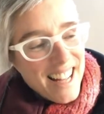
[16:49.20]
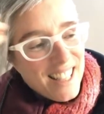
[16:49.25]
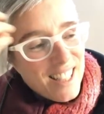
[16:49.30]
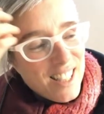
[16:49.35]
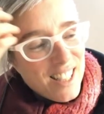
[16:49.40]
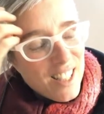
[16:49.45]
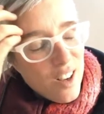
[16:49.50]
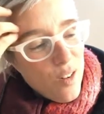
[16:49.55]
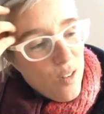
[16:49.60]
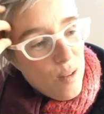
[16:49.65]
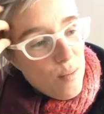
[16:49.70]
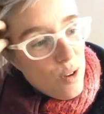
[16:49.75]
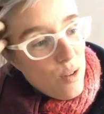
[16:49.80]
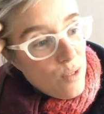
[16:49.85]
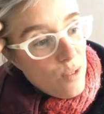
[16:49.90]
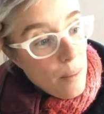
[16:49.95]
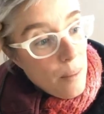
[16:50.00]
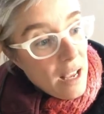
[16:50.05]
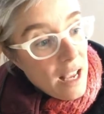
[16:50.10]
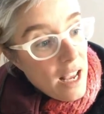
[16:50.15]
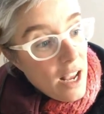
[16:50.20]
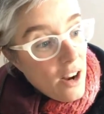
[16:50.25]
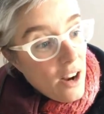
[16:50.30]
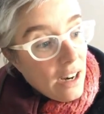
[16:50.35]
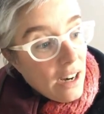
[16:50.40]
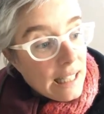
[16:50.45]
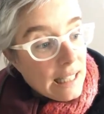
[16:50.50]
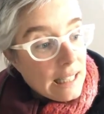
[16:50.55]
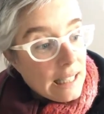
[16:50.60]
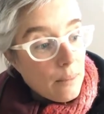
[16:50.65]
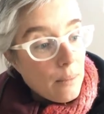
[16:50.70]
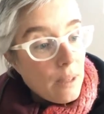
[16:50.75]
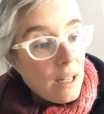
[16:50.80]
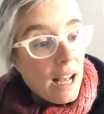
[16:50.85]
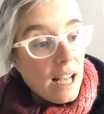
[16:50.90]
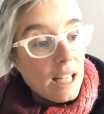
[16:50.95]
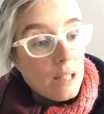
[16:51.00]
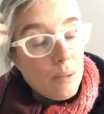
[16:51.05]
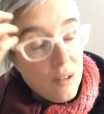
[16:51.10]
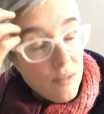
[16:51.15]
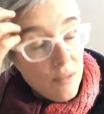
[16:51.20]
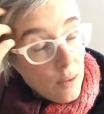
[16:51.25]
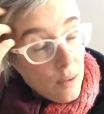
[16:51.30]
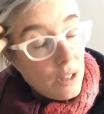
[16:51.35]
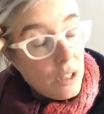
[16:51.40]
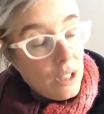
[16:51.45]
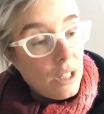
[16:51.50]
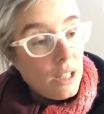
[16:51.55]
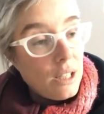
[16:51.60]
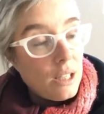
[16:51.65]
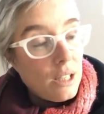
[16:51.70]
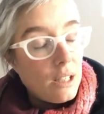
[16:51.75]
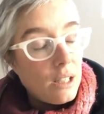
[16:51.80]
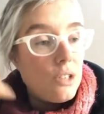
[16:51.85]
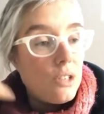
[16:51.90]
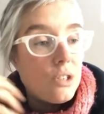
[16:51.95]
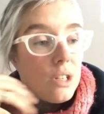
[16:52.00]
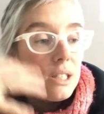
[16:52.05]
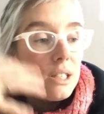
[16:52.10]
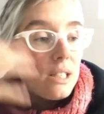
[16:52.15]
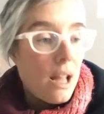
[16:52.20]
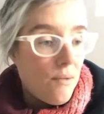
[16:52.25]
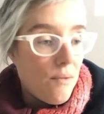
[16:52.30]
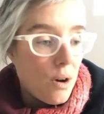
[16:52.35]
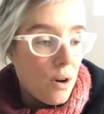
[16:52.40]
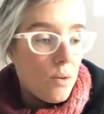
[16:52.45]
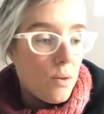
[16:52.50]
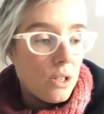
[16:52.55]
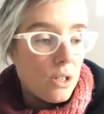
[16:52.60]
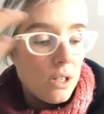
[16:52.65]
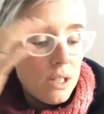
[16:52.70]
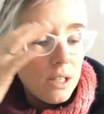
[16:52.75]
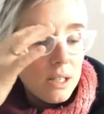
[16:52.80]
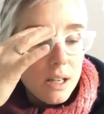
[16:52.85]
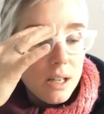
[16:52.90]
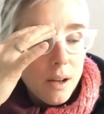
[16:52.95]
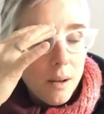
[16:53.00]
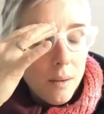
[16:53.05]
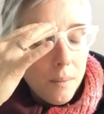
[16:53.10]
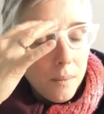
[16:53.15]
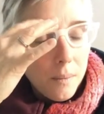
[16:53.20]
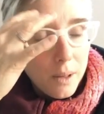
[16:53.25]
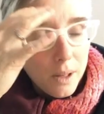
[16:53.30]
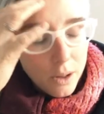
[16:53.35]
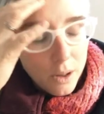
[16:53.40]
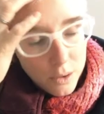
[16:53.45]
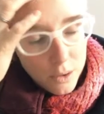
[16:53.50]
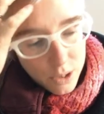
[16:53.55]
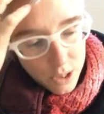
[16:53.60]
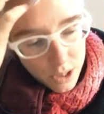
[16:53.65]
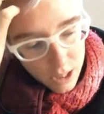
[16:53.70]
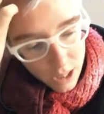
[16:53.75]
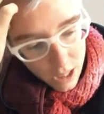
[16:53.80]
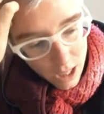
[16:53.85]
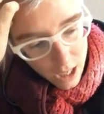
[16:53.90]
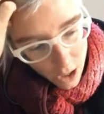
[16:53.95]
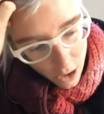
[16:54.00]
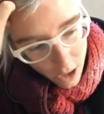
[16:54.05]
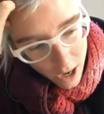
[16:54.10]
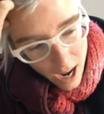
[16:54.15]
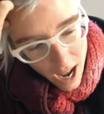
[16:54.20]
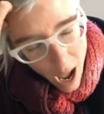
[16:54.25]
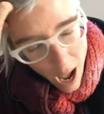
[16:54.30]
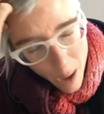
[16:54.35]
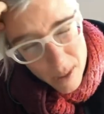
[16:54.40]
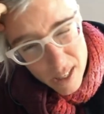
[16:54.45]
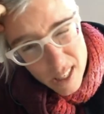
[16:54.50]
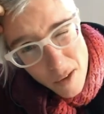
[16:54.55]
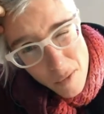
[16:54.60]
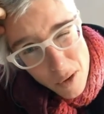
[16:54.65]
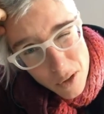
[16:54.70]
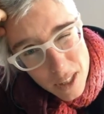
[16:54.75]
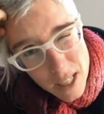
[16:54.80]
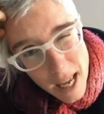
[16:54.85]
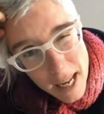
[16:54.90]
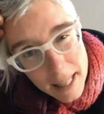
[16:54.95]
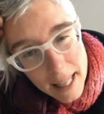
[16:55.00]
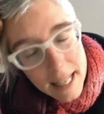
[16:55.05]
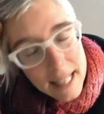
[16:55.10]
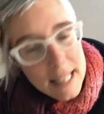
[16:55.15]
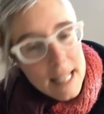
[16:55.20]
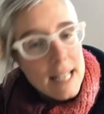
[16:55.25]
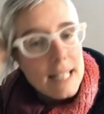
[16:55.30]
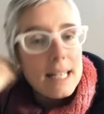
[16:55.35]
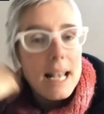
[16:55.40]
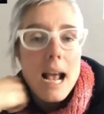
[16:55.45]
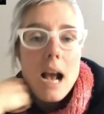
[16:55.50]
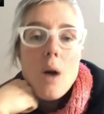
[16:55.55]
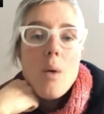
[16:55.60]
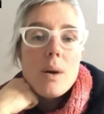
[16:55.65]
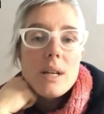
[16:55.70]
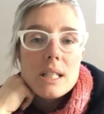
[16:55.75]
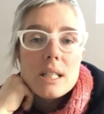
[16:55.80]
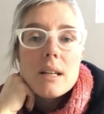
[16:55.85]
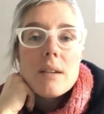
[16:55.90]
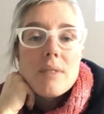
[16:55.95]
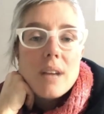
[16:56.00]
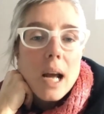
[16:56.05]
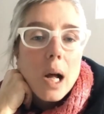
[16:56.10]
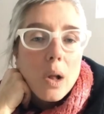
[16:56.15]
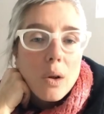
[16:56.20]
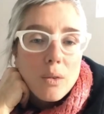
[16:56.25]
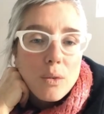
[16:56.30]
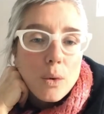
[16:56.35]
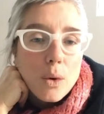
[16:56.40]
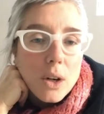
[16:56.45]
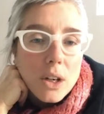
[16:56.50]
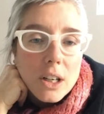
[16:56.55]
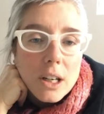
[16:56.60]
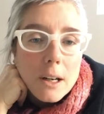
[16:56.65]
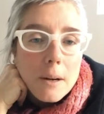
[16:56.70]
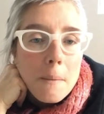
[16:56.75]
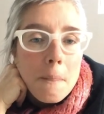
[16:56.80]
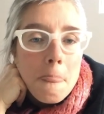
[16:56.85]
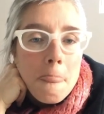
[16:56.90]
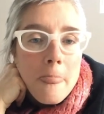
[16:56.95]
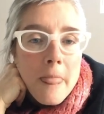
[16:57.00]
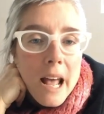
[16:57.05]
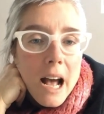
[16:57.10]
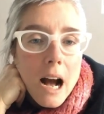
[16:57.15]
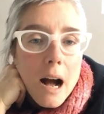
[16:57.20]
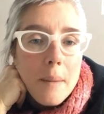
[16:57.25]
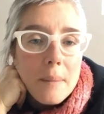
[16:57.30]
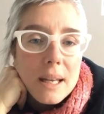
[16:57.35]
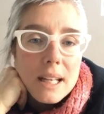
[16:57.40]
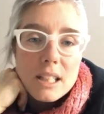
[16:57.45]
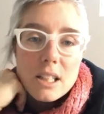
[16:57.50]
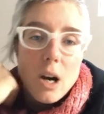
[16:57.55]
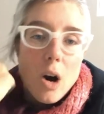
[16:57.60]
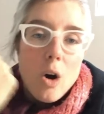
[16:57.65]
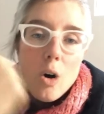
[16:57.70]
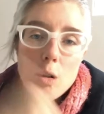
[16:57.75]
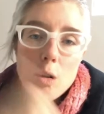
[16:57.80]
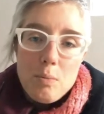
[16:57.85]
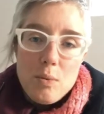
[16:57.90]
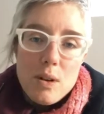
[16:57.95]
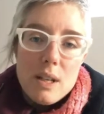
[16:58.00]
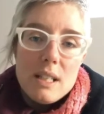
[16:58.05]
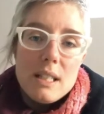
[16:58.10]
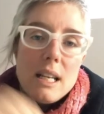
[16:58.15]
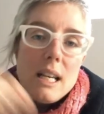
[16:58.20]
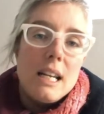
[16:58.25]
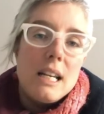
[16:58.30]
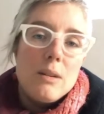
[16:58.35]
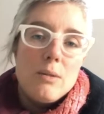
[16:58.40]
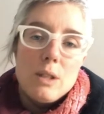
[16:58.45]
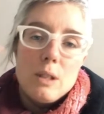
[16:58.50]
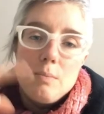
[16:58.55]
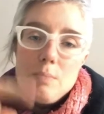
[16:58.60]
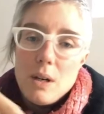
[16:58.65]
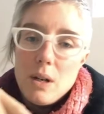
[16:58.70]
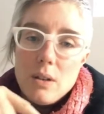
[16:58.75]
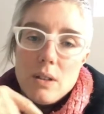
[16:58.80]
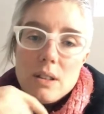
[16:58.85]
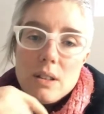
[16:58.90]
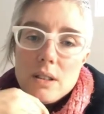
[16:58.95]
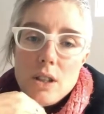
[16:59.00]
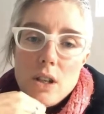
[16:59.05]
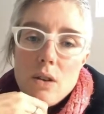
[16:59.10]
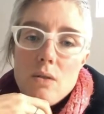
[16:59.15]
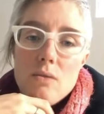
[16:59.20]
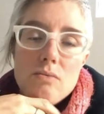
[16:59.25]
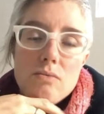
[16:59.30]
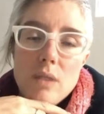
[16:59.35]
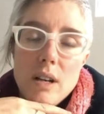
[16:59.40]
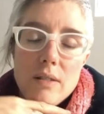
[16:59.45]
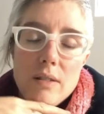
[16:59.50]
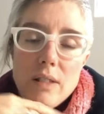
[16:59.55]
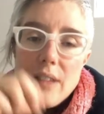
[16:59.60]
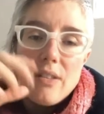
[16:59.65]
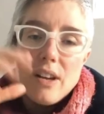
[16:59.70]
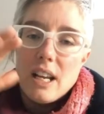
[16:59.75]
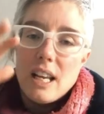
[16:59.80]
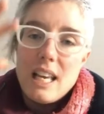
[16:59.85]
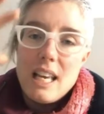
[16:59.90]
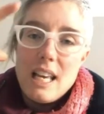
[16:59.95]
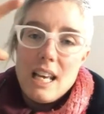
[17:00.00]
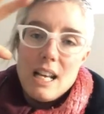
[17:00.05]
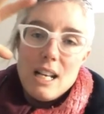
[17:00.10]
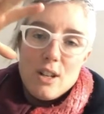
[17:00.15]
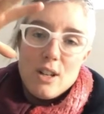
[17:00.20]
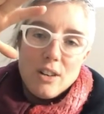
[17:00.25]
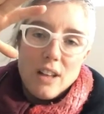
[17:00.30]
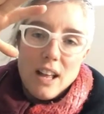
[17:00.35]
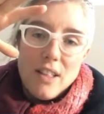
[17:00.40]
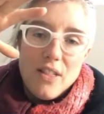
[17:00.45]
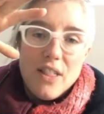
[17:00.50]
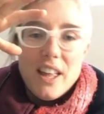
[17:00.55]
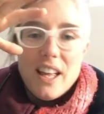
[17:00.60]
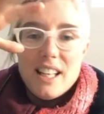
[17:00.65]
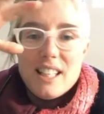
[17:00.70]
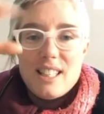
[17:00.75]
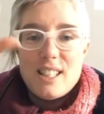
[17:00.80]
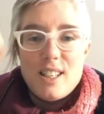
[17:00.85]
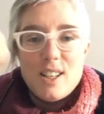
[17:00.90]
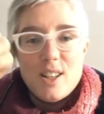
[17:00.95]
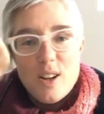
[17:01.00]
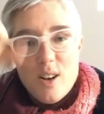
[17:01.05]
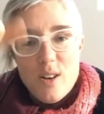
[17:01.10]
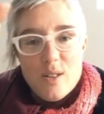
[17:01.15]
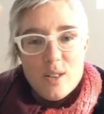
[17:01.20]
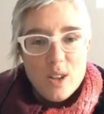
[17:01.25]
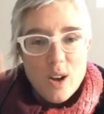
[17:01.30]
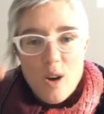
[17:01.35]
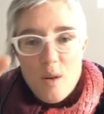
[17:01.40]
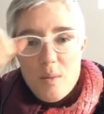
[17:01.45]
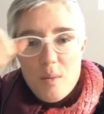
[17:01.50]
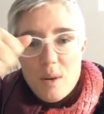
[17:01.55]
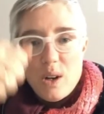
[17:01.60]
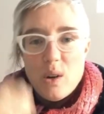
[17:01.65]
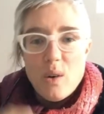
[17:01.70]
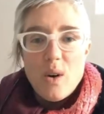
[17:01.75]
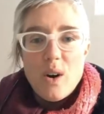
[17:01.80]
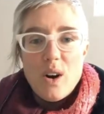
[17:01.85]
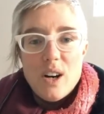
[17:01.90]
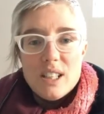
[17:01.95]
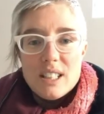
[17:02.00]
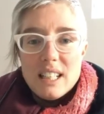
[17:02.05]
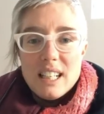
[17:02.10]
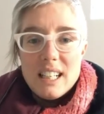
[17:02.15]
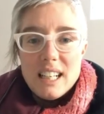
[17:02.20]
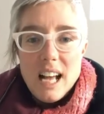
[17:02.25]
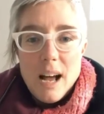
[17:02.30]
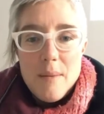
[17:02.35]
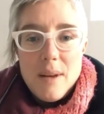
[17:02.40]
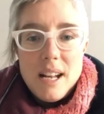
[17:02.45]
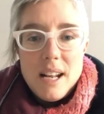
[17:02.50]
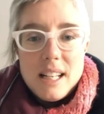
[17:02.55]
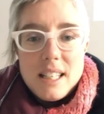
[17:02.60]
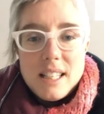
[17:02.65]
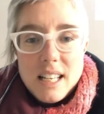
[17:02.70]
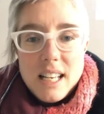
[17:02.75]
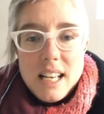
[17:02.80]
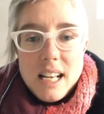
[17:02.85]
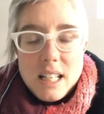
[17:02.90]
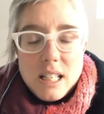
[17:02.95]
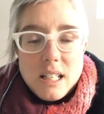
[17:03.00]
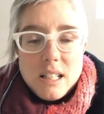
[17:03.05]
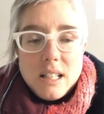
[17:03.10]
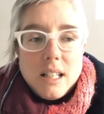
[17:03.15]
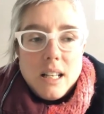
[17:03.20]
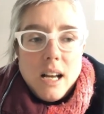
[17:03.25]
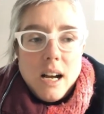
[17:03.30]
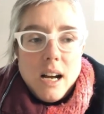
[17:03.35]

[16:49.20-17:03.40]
so we moved up here, and someone asked me if I would teach at Stateville, which is close to here. I mean, Stateville is kind of like the San Quentin of California. It's an old prison. It was built, like the keys are like this, to open doors. And I mean, it's